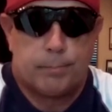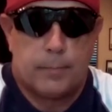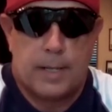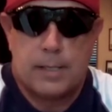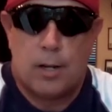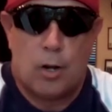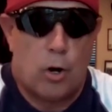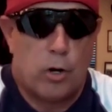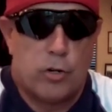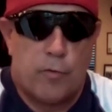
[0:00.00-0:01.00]
that's a
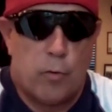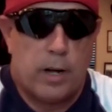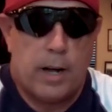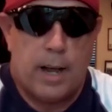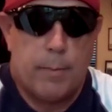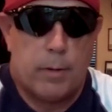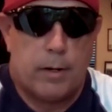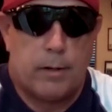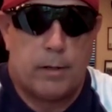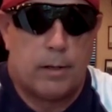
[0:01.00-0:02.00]
large 49,
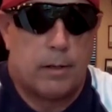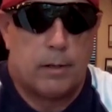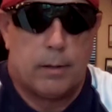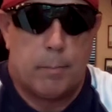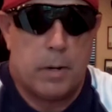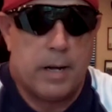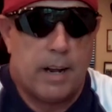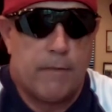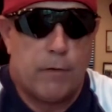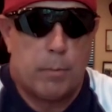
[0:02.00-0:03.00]
but Monday
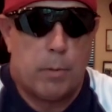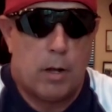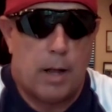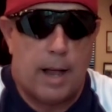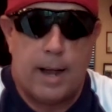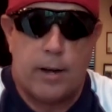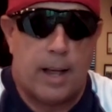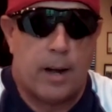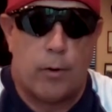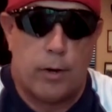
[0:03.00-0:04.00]
Night Football,
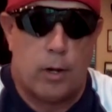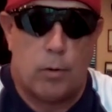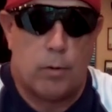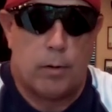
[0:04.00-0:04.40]
I don't know.